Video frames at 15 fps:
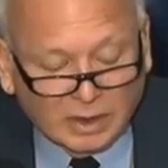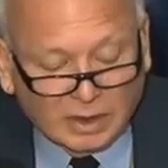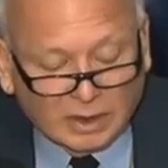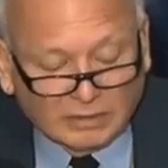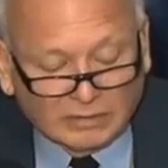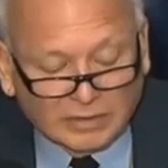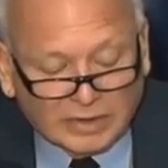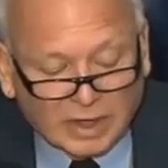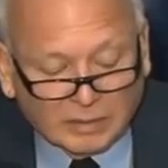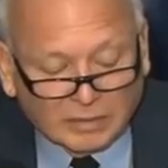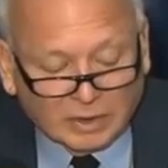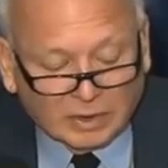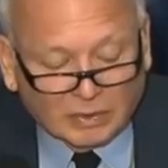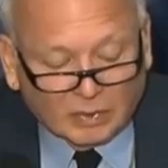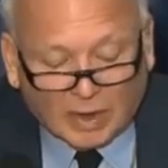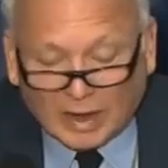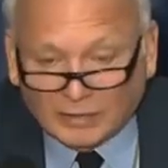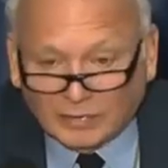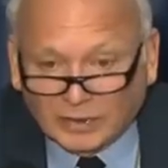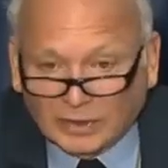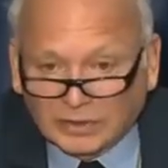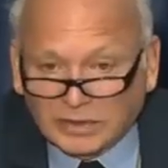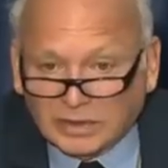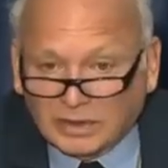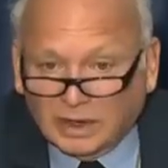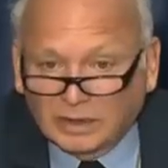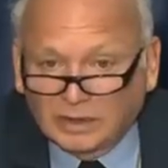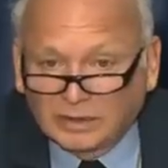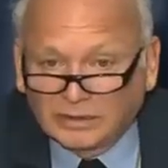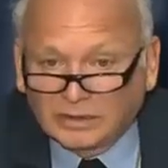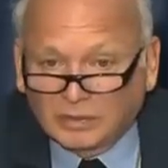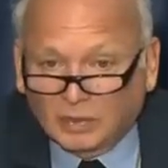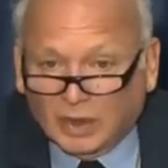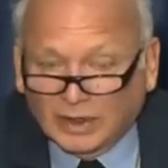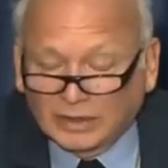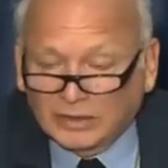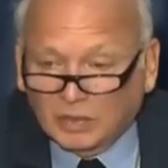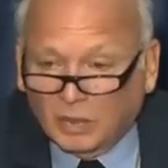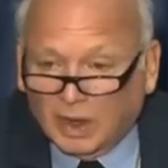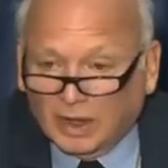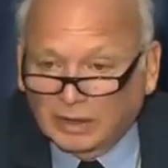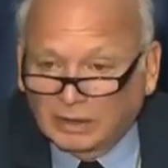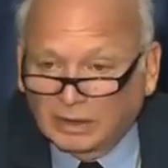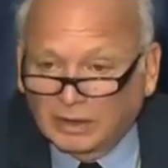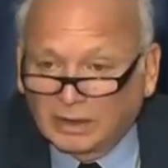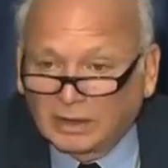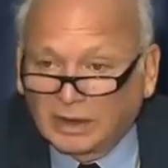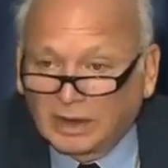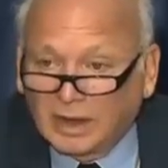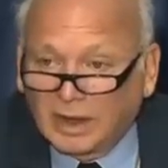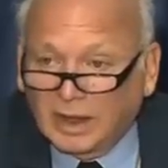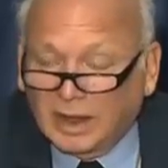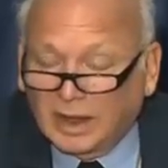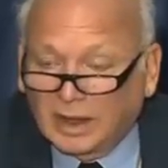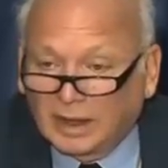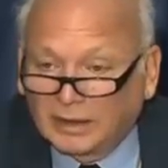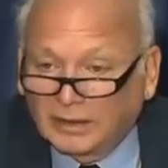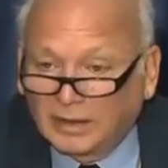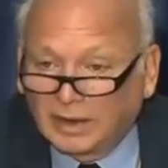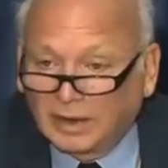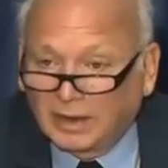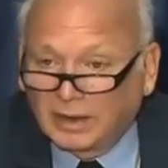of Demographic Studies, writes widely, and